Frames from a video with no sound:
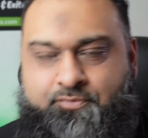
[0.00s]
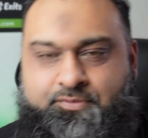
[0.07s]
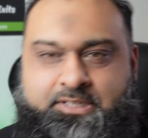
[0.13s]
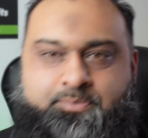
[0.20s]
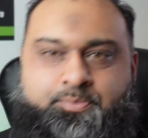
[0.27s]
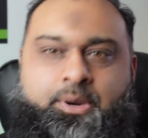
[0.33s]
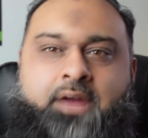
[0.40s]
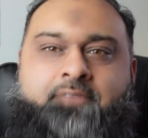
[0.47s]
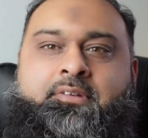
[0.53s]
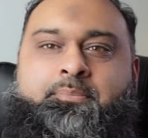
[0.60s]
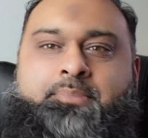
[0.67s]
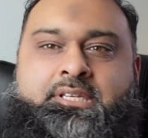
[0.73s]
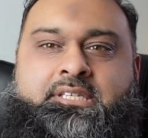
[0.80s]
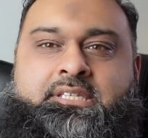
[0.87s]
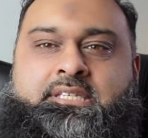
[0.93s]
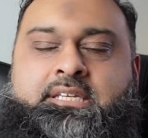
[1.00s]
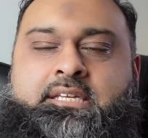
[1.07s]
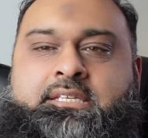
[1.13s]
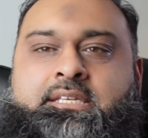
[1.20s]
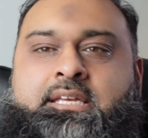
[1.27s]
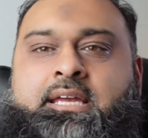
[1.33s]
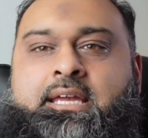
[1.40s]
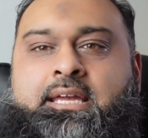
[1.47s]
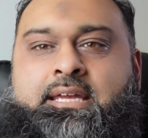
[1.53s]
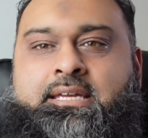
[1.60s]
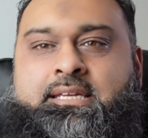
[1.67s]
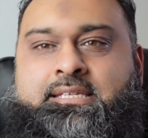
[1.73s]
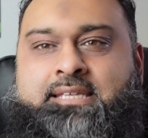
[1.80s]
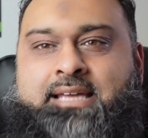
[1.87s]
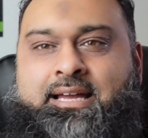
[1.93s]
these private businesses,
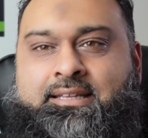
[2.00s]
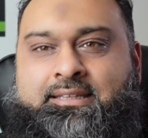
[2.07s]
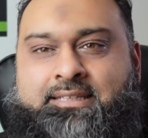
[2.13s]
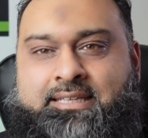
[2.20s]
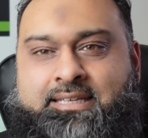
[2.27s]
is that